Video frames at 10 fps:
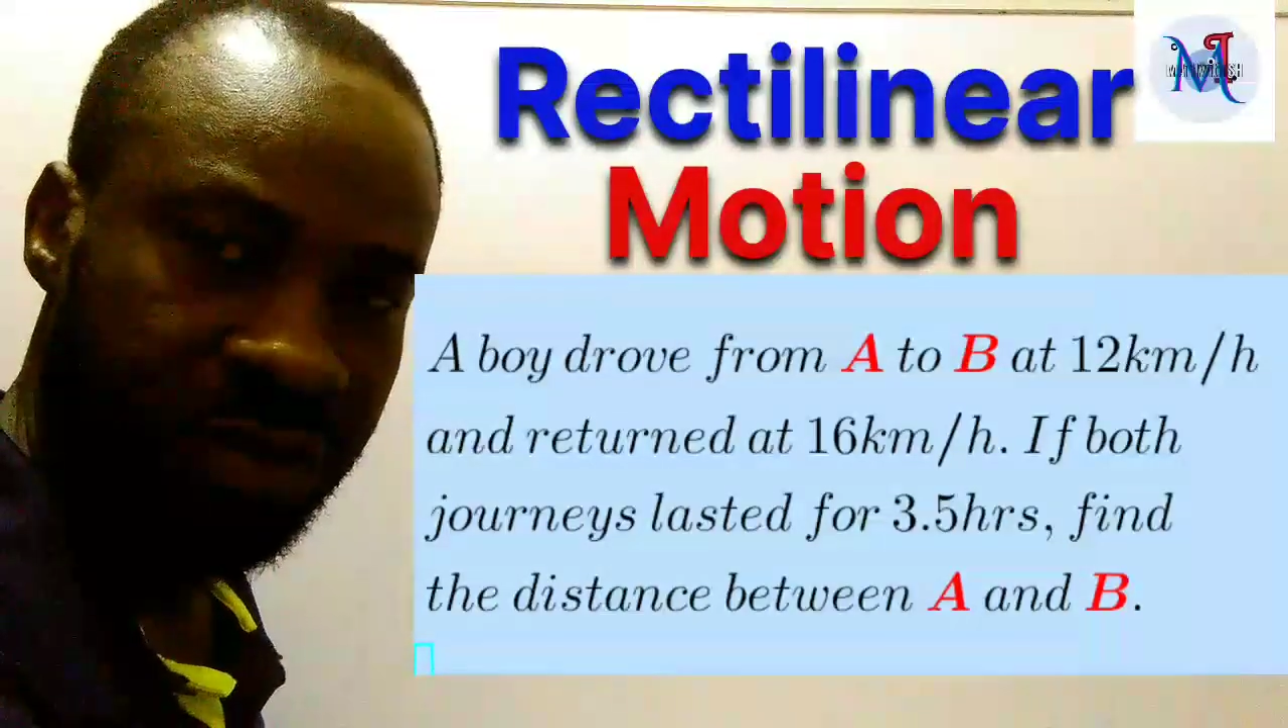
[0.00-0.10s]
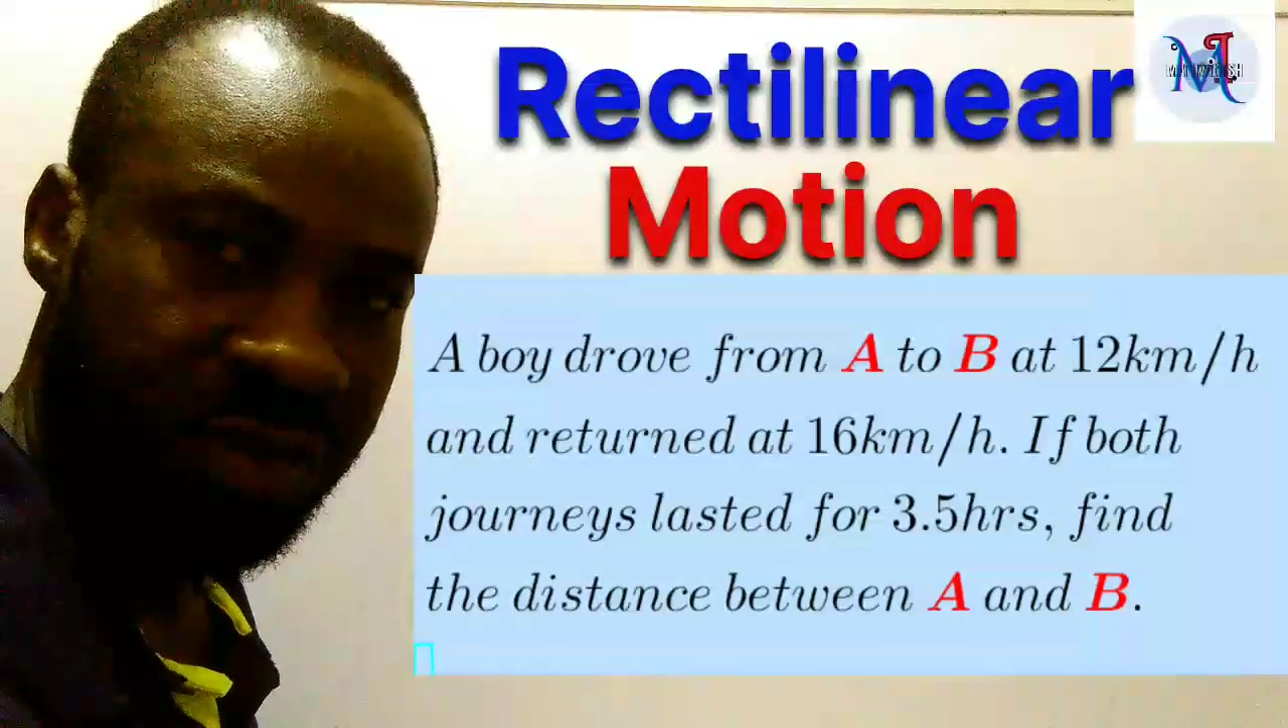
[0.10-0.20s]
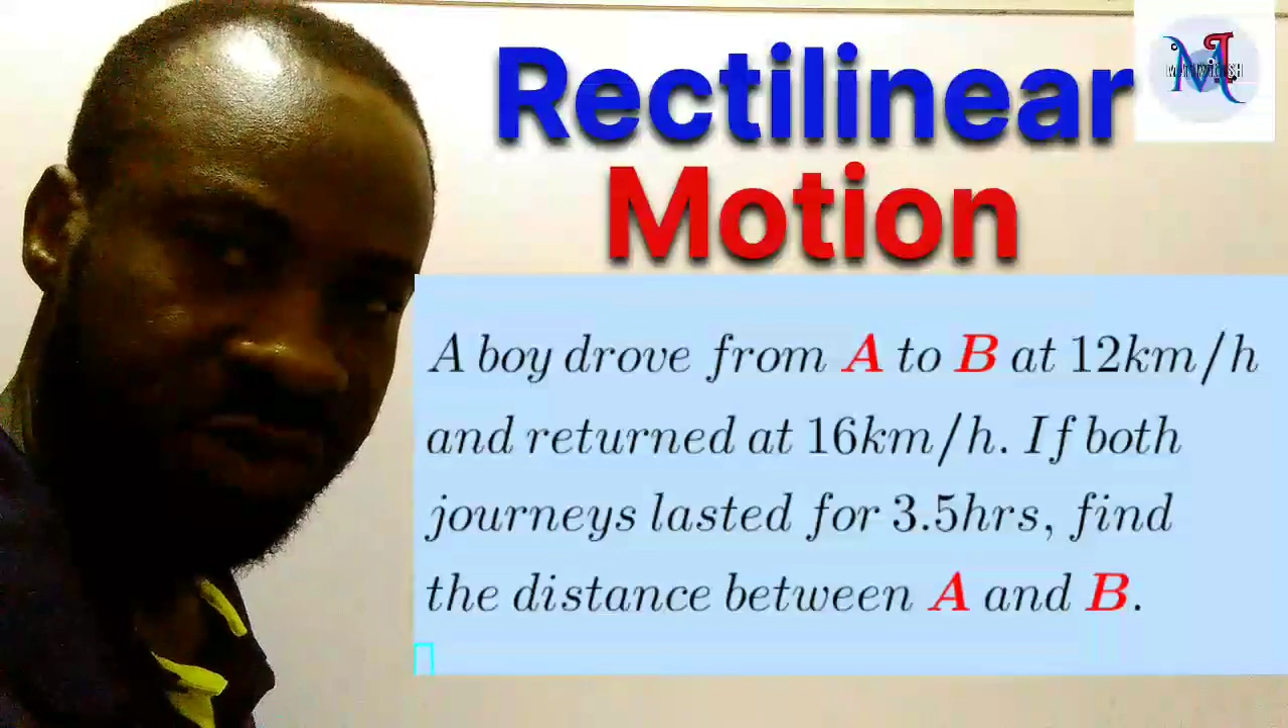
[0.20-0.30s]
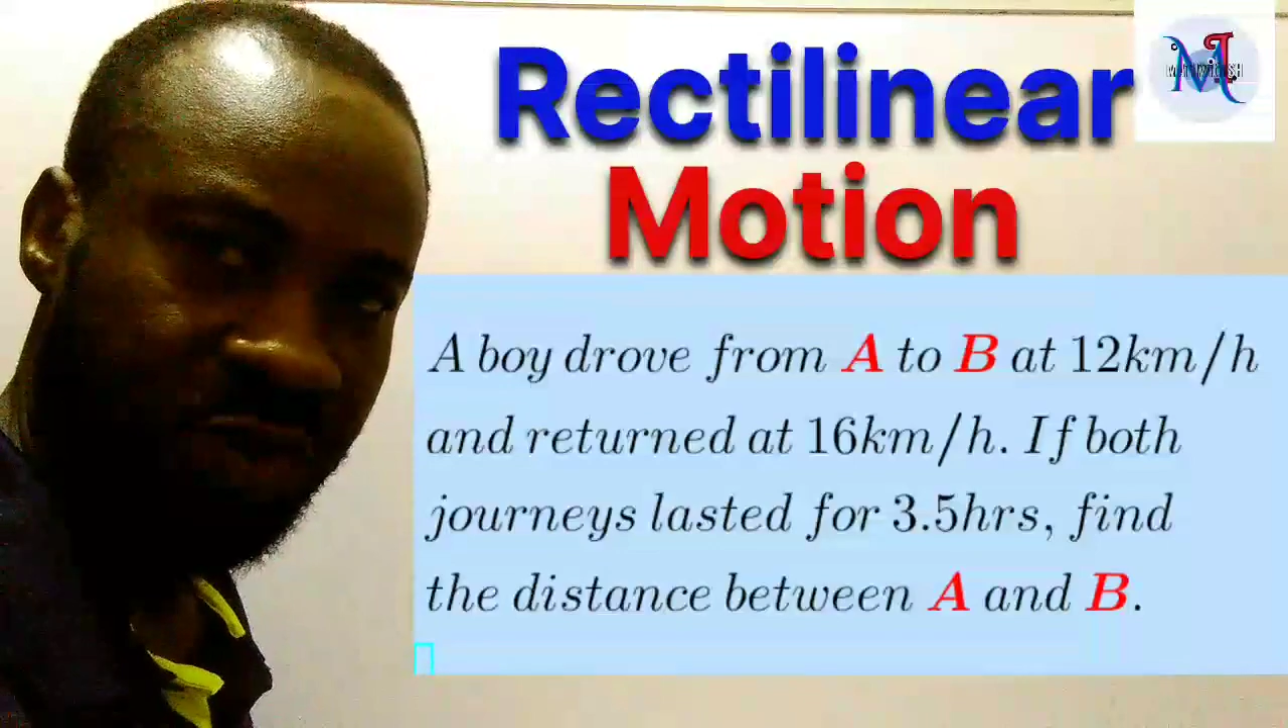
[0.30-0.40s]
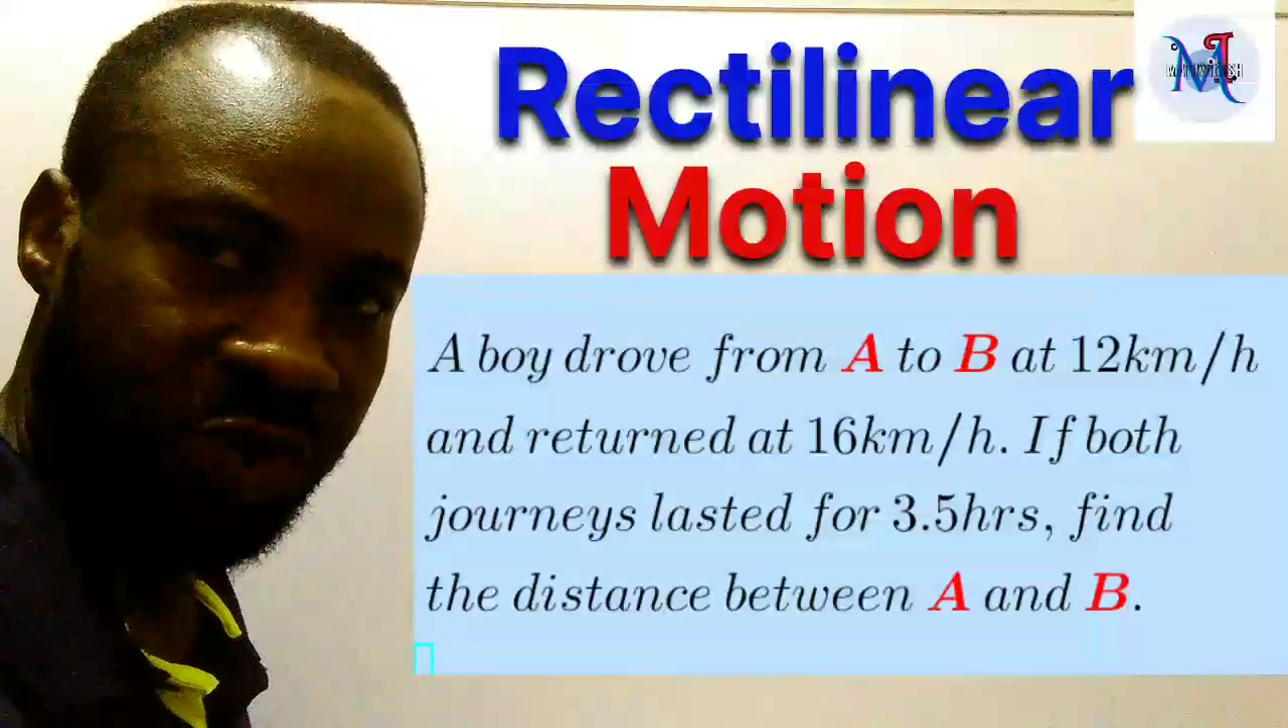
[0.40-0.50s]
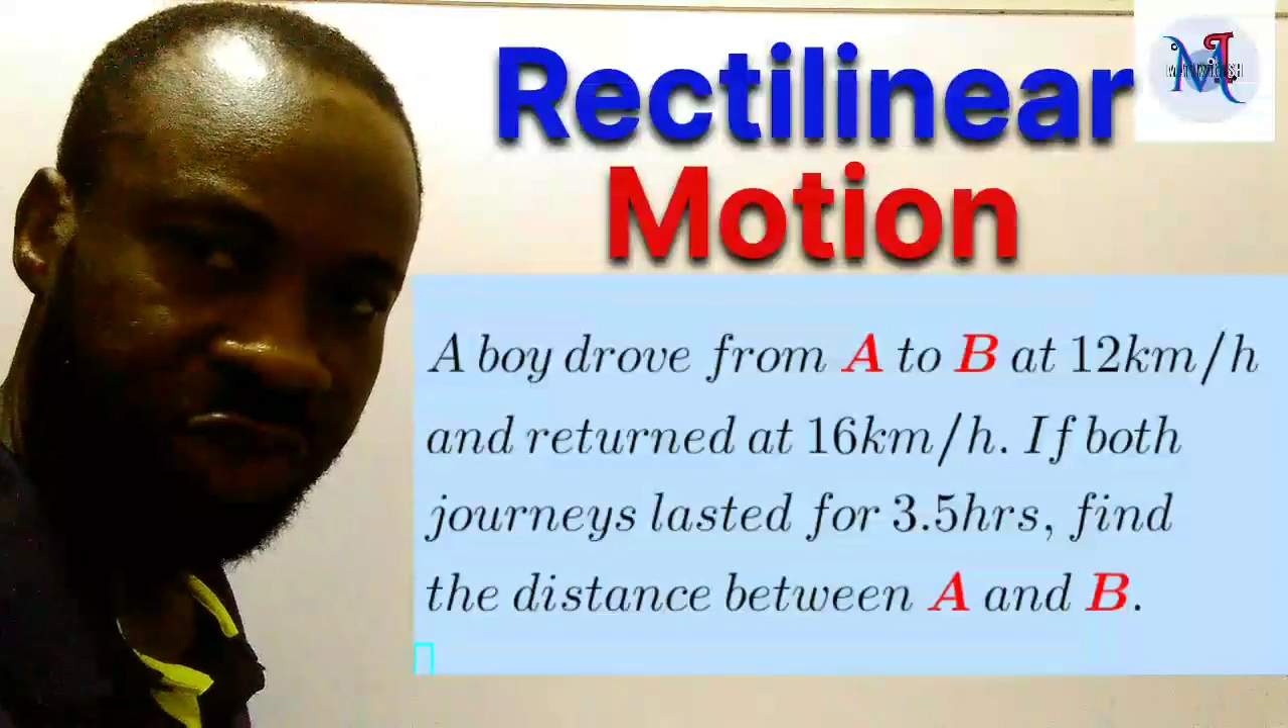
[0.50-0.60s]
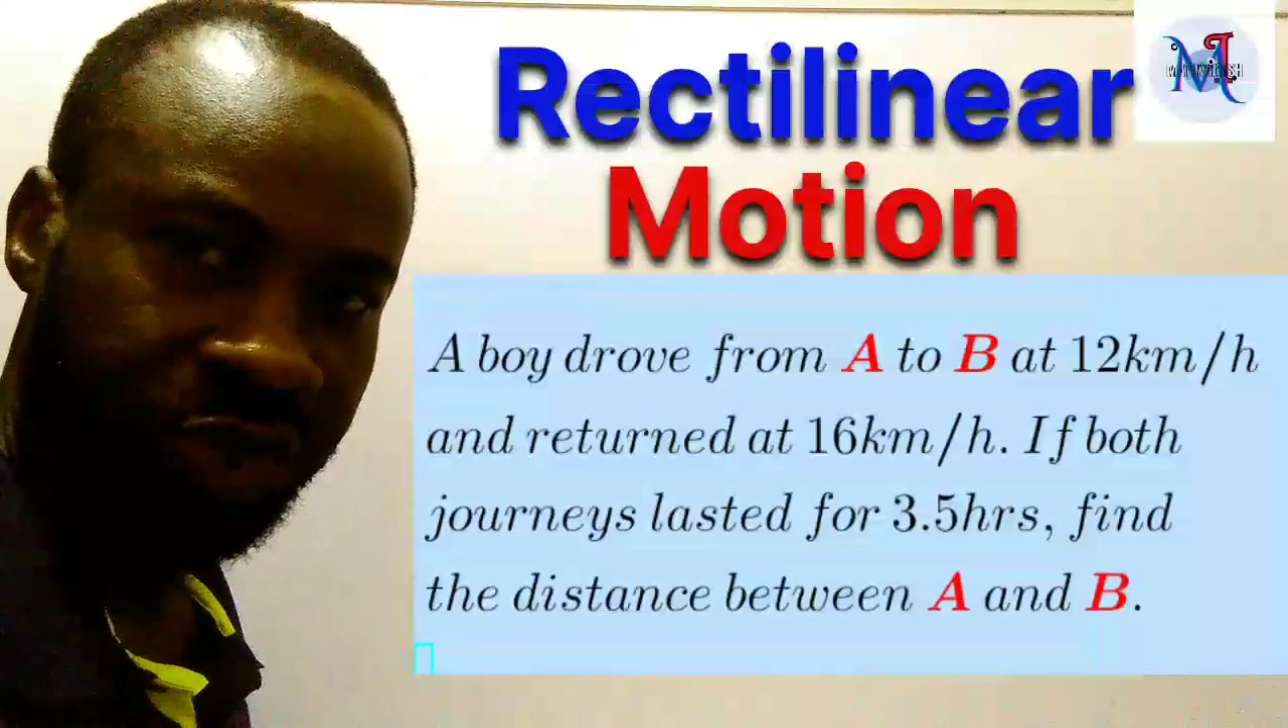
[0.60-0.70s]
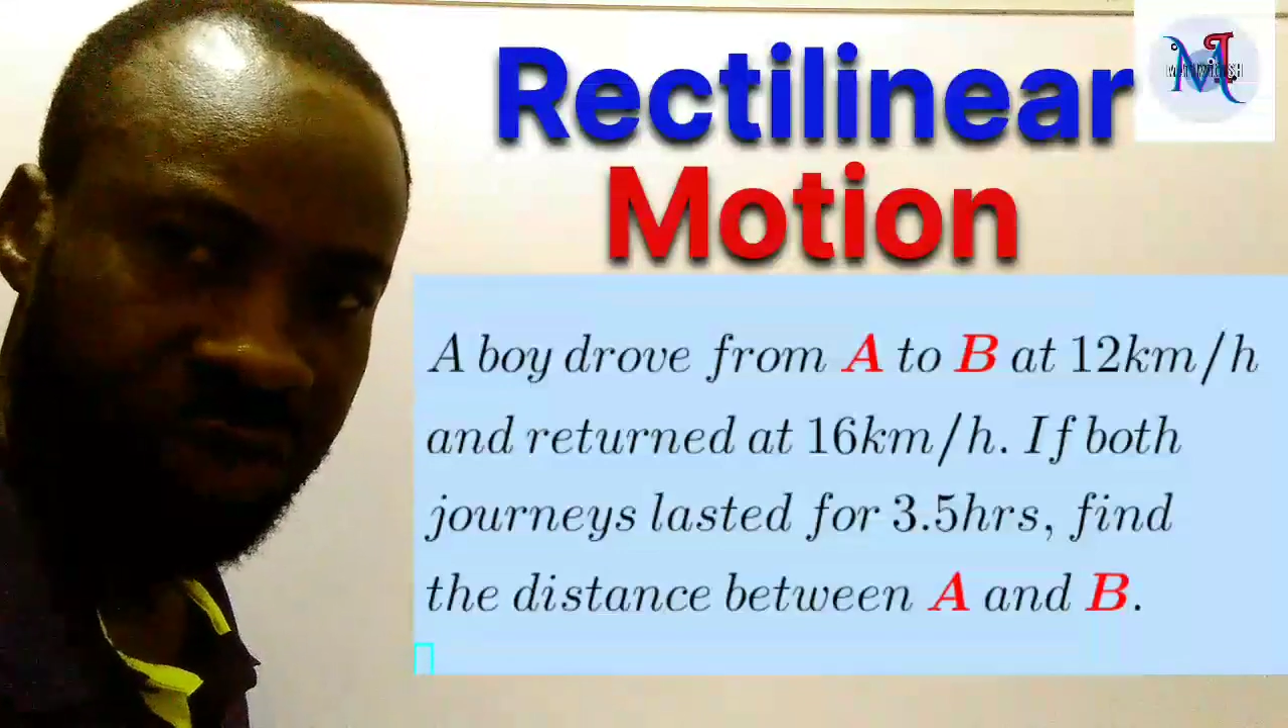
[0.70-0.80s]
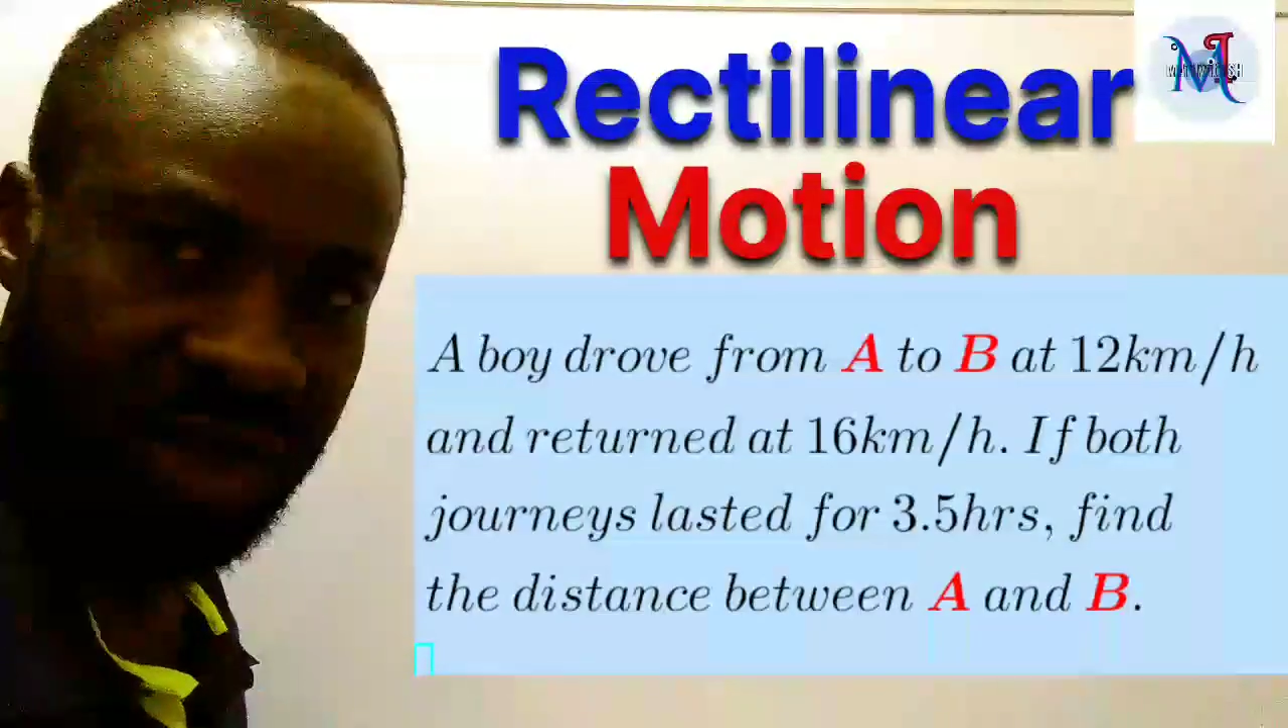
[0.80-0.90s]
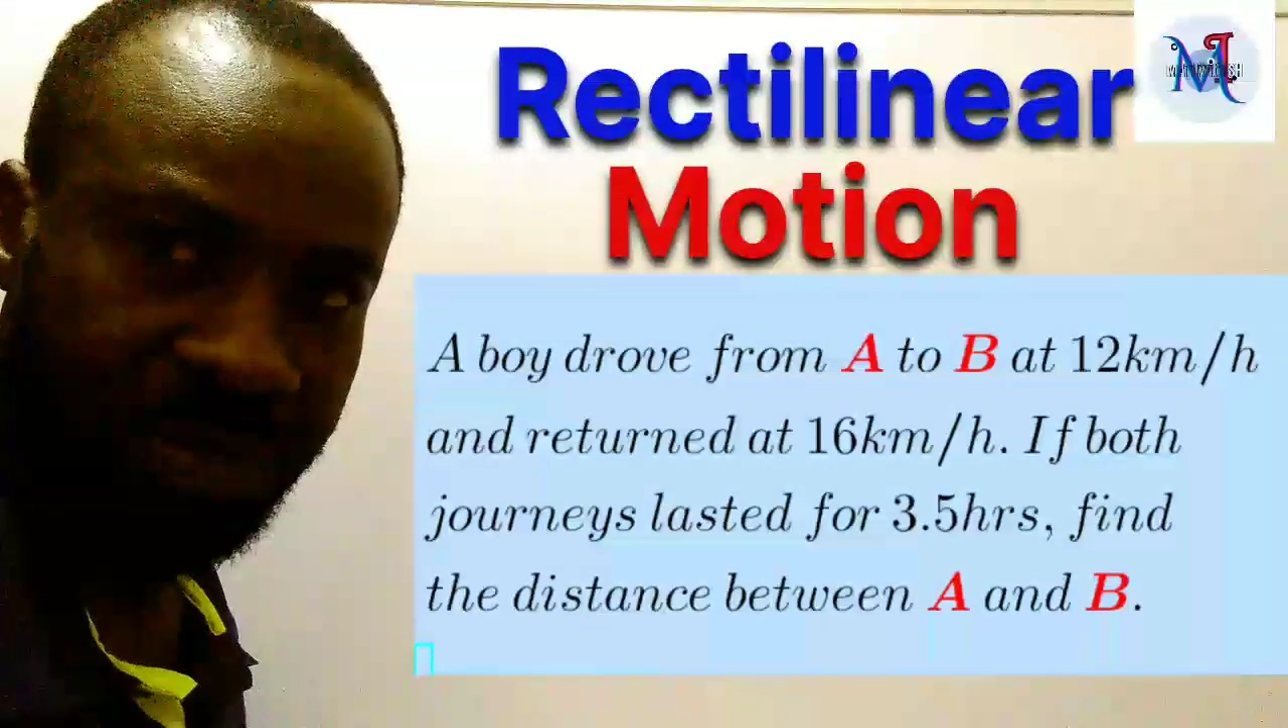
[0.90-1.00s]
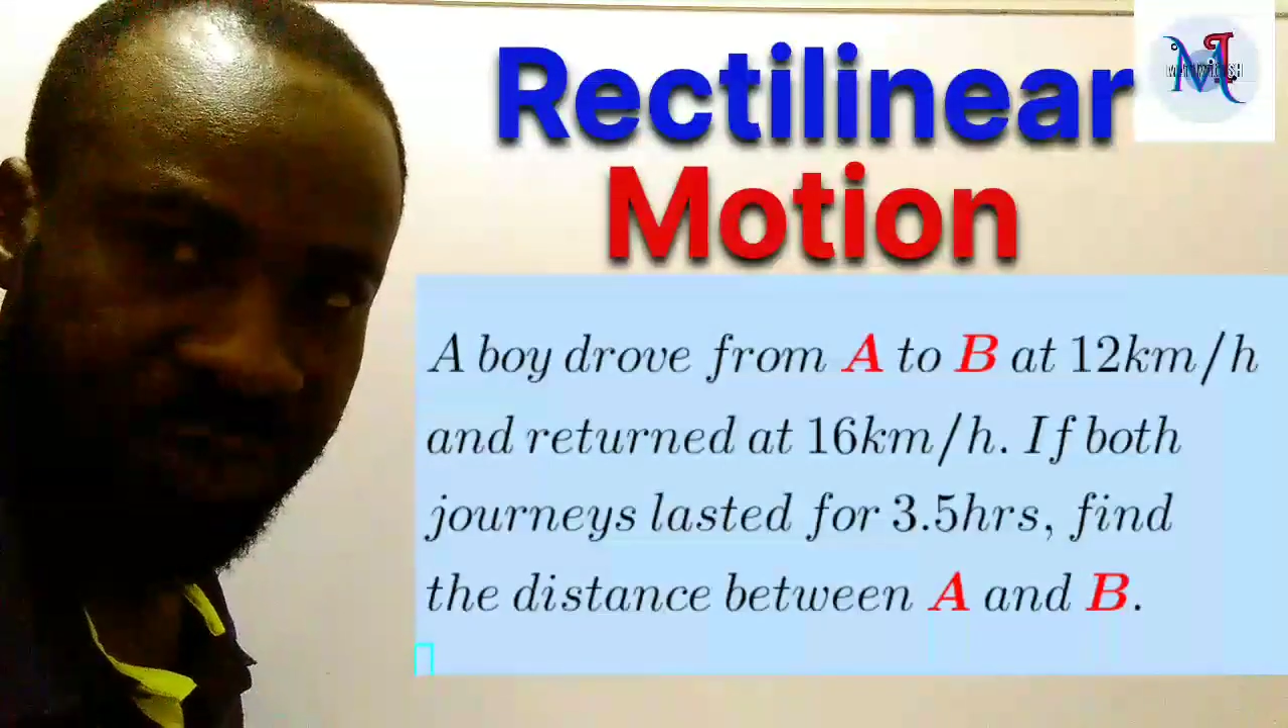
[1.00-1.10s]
to this question I